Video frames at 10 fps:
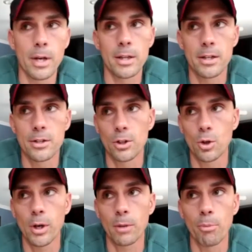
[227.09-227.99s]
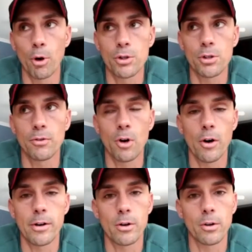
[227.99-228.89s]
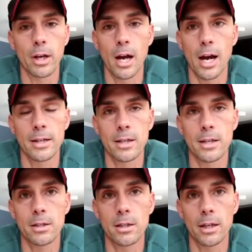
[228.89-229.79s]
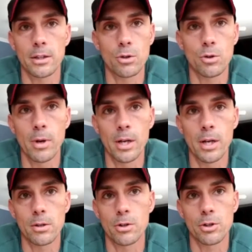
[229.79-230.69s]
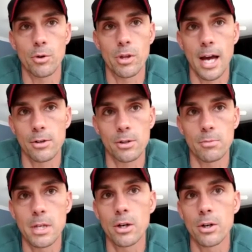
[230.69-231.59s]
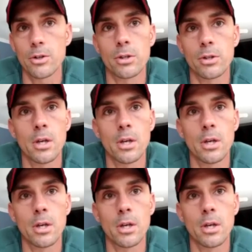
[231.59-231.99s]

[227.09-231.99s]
and then just a quick burst of cardio, like a high intensity, like 2 minutes. I'll just go 1,000 meters